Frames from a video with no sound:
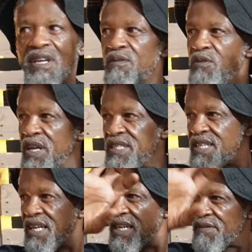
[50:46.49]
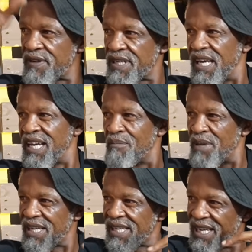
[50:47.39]
influence of the African
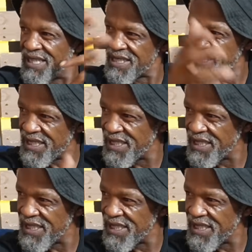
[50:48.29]
Americans,